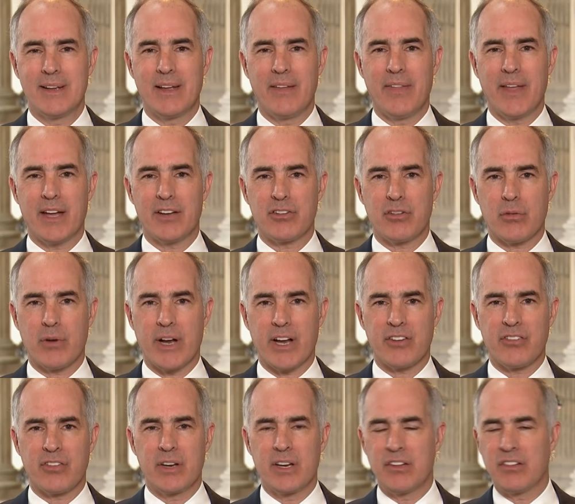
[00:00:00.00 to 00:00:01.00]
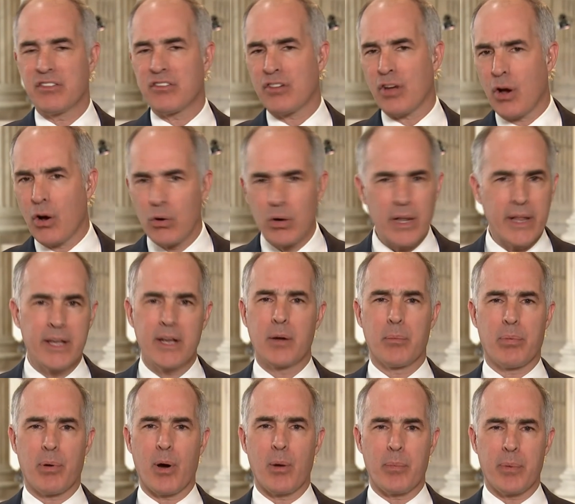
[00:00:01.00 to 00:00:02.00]
in that direction is totally
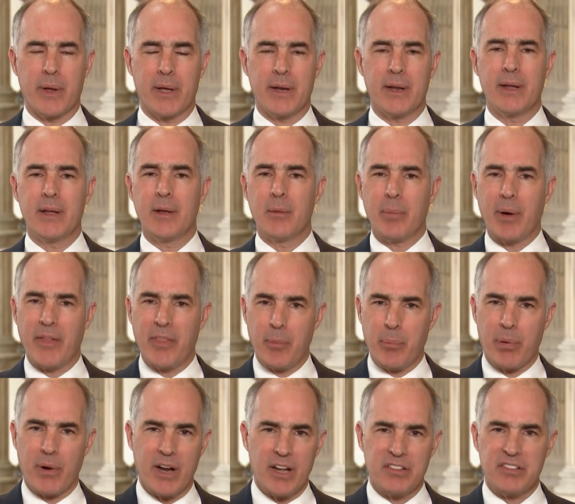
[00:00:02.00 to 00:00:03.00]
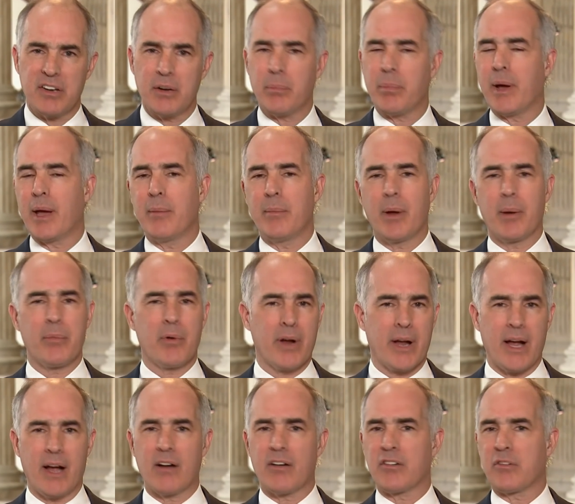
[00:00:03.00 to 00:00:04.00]
inappropriate by the President, by a member
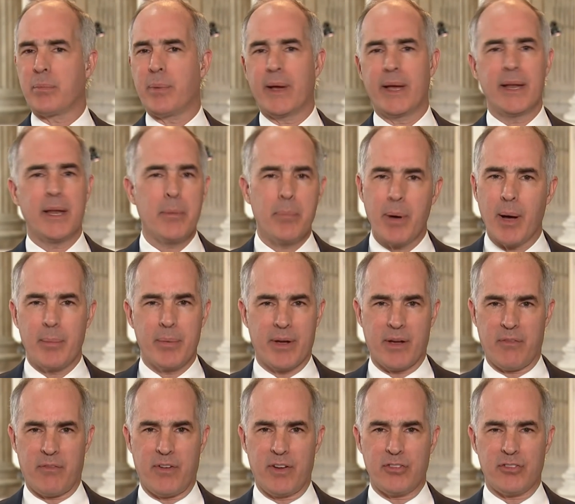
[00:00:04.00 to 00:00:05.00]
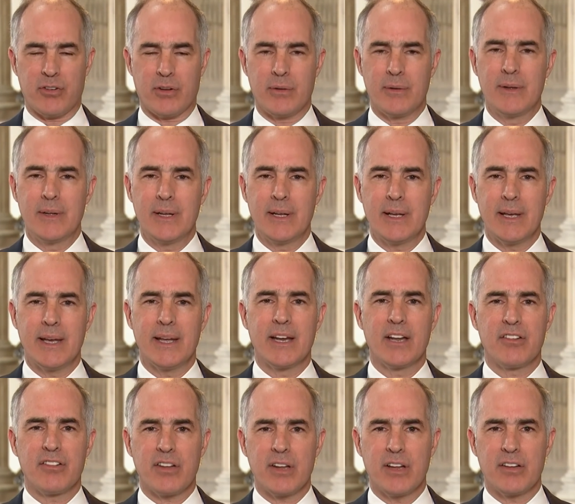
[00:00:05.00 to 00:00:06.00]
of Congress, by any public official.
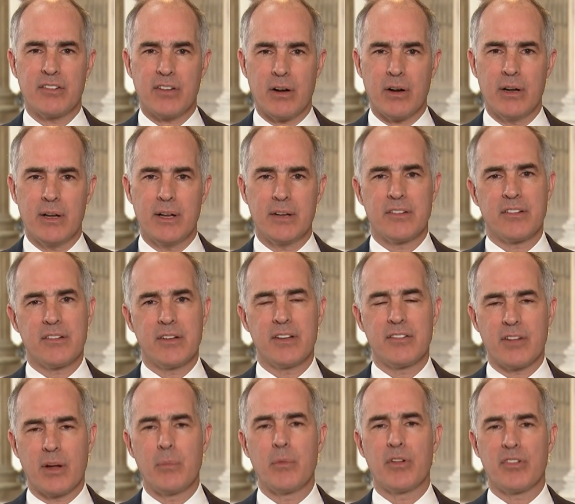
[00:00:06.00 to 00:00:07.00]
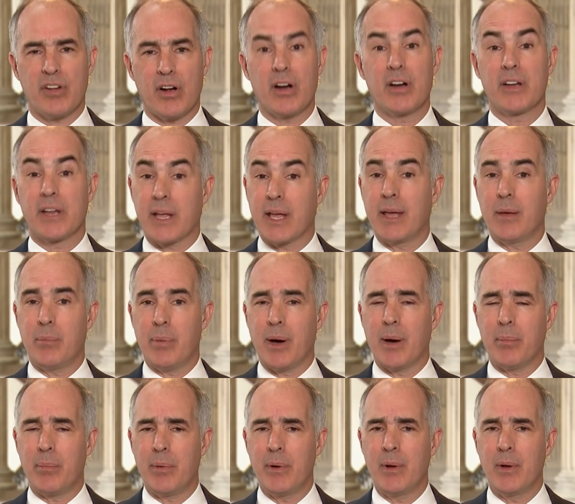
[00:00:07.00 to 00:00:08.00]
And it's almost hard to keep
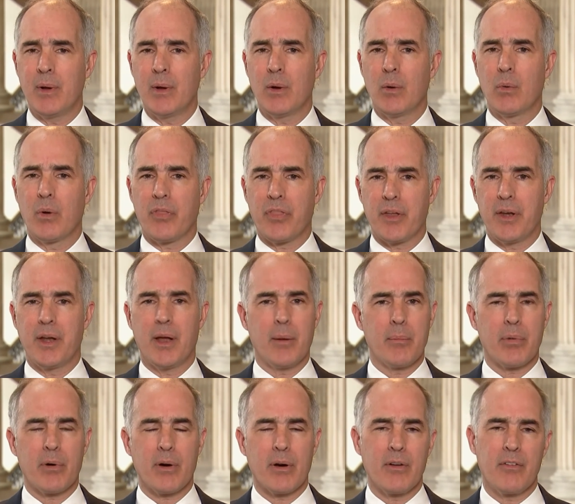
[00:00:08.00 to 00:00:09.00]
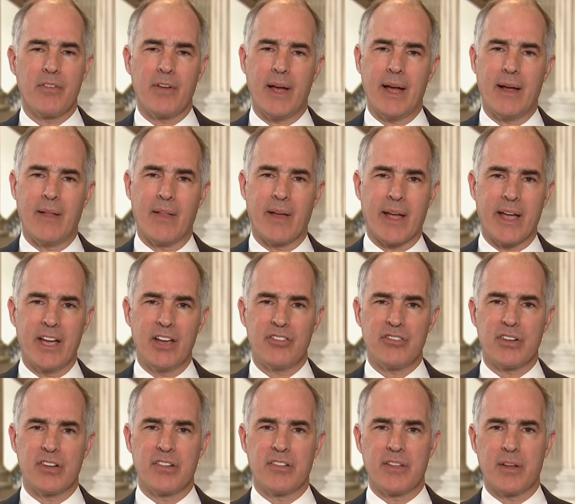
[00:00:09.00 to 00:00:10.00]
up with the number of
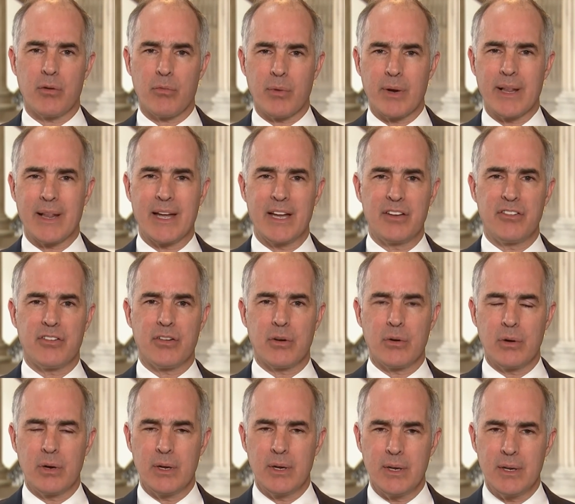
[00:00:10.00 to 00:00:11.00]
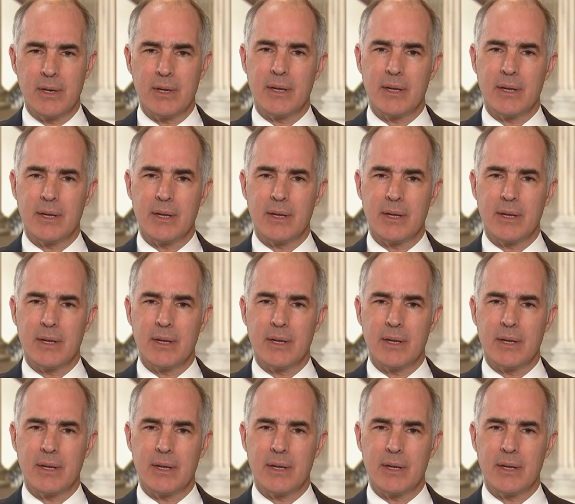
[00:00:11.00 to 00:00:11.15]
allegations that relate to